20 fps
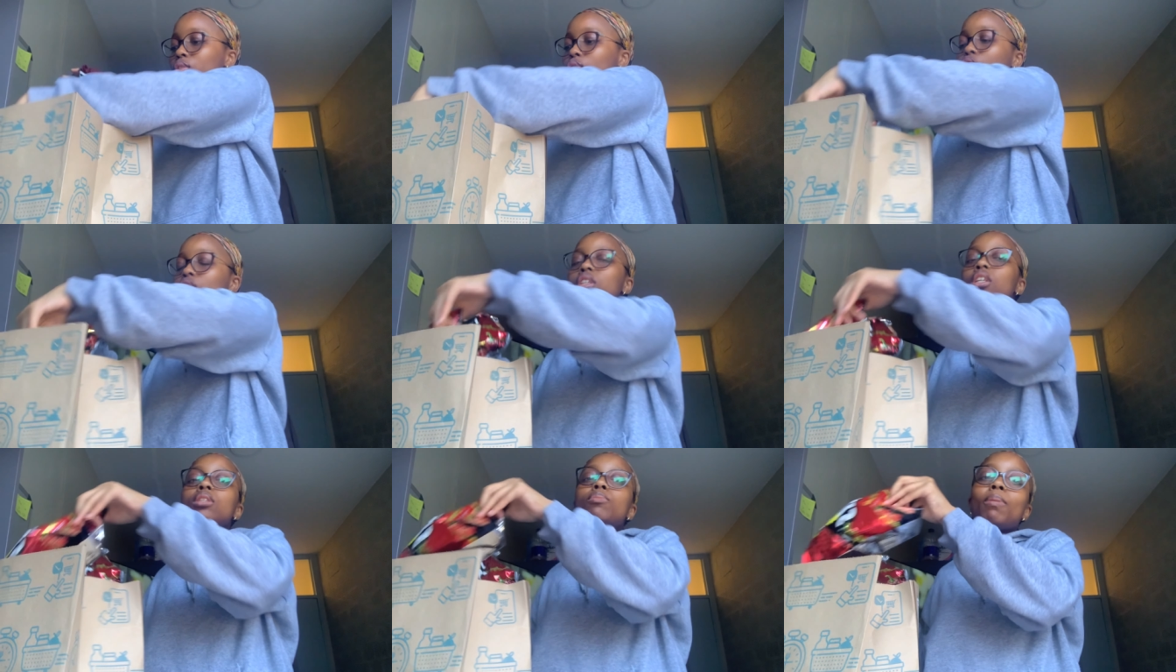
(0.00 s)

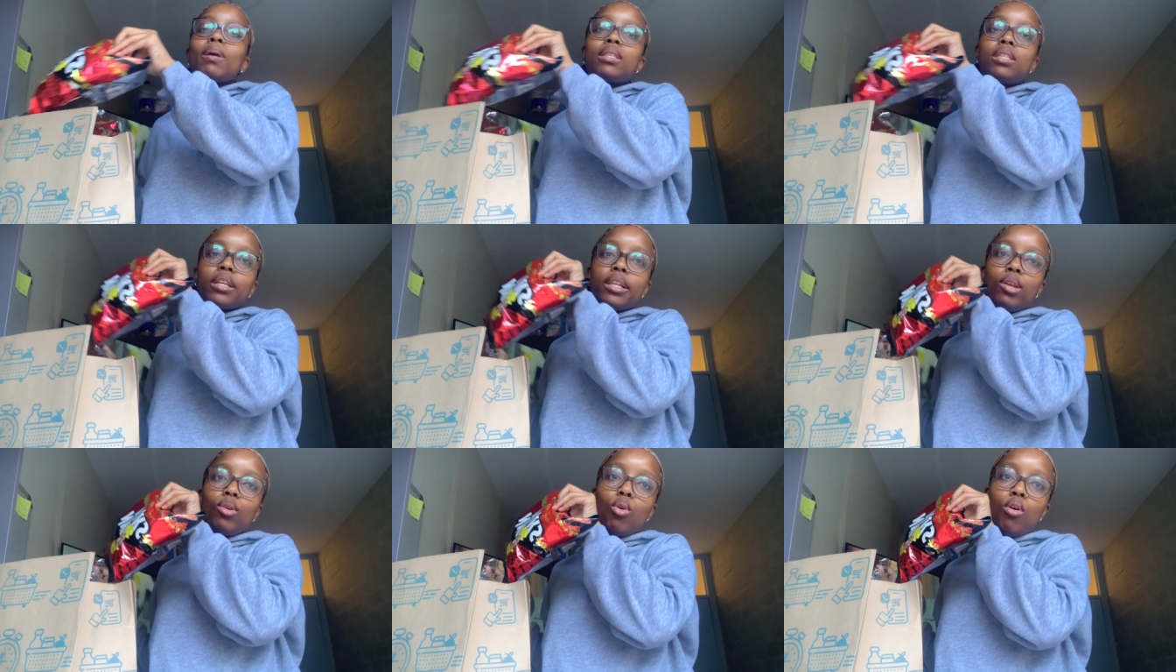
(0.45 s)
this is
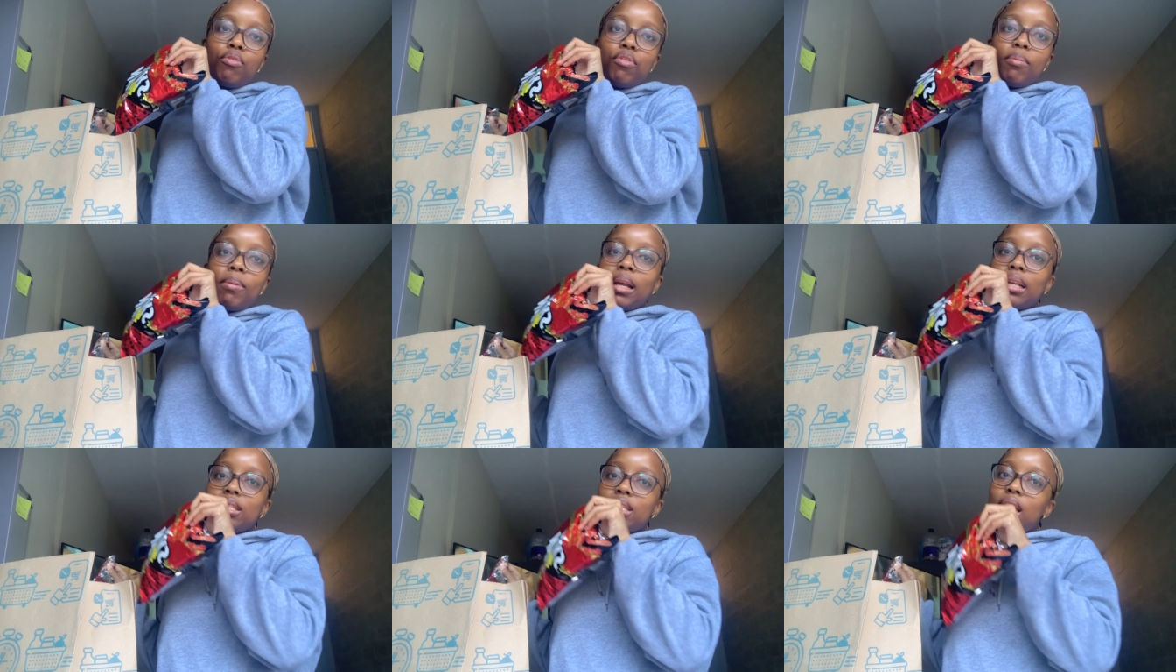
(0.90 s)
basically all for
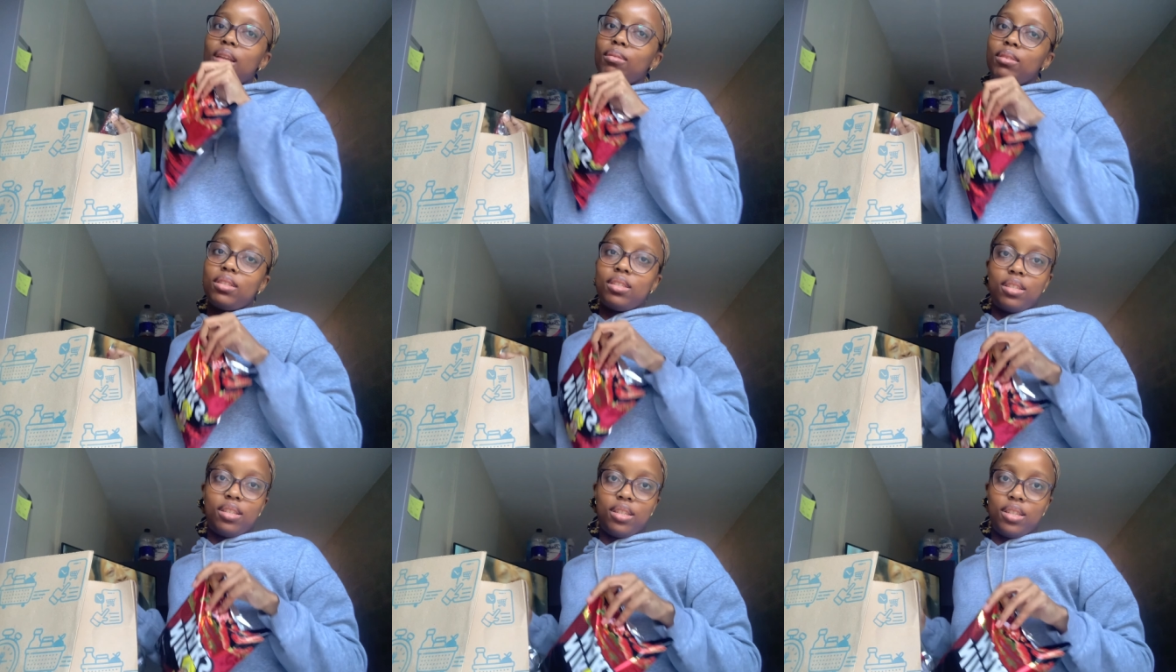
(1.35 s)
my
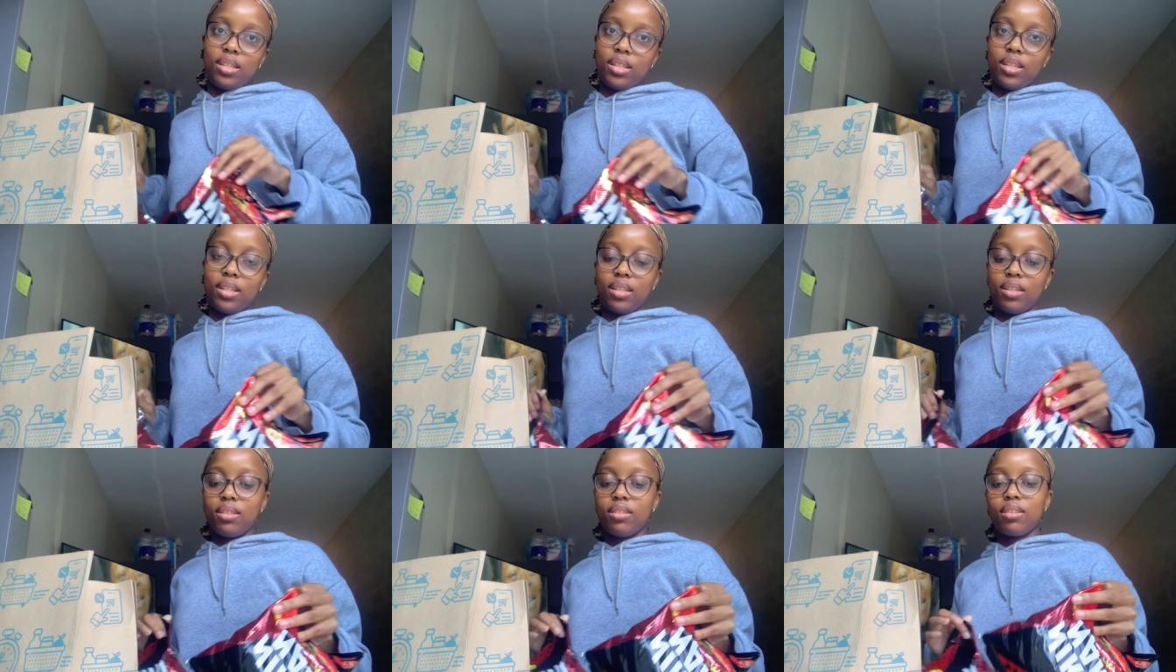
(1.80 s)
assignments
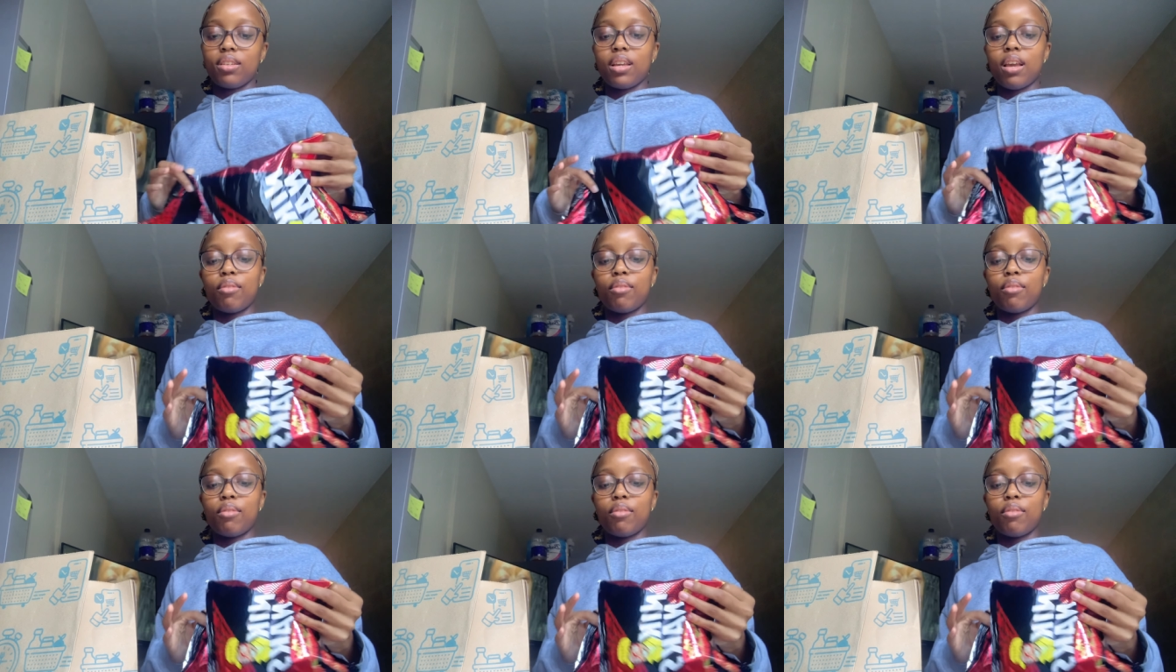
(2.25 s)
today.